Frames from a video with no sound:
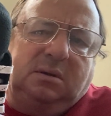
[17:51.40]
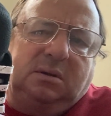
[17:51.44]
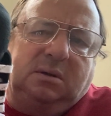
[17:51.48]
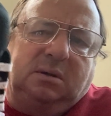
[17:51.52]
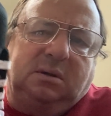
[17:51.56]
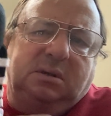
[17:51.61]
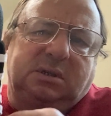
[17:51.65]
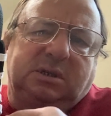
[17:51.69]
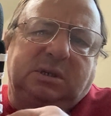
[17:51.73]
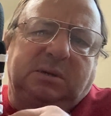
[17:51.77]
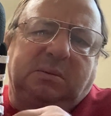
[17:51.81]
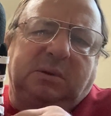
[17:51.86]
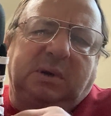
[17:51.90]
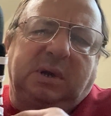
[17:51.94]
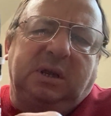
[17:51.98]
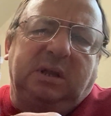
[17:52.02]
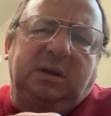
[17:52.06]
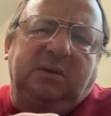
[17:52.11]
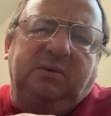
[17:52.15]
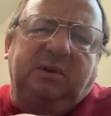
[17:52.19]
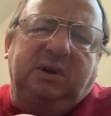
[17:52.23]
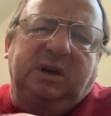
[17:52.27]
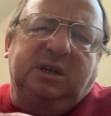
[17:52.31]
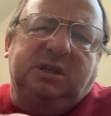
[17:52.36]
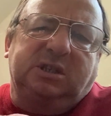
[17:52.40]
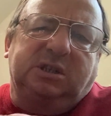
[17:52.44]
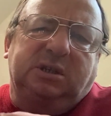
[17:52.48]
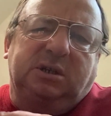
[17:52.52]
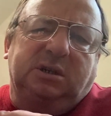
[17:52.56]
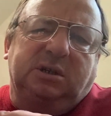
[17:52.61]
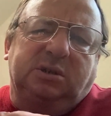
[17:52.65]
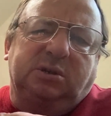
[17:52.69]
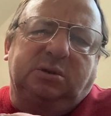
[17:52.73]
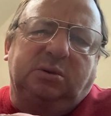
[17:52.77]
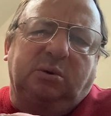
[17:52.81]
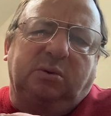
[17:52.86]
It's some kind of extra
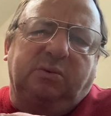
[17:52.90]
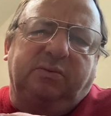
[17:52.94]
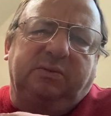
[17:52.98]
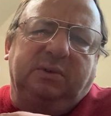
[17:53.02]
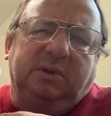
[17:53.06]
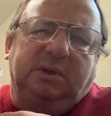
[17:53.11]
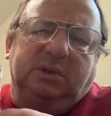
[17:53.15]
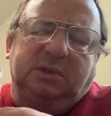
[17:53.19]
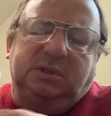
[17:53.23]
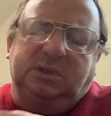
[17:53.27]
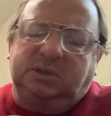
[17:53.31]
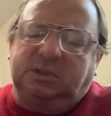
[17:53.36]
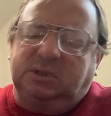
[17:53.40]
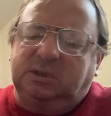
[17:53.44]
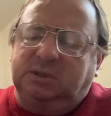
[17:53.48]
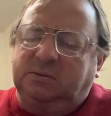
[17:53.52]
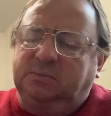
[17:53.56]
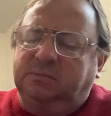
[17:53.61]
softness,